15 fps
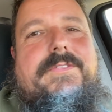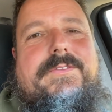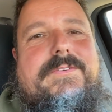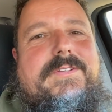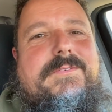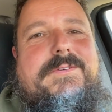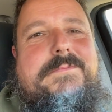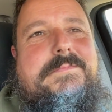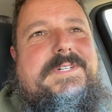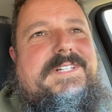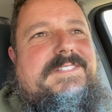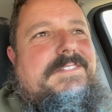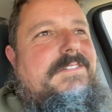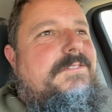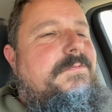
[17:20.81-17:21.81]
31
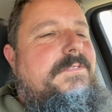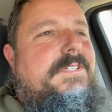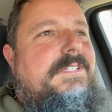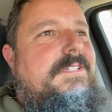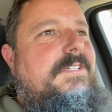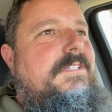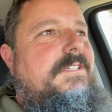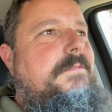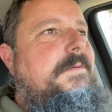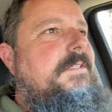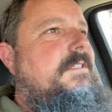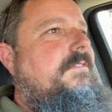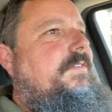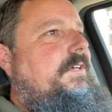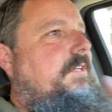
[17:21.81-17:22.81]
bucks. It's really
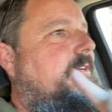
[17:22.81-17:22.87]
inexpensive out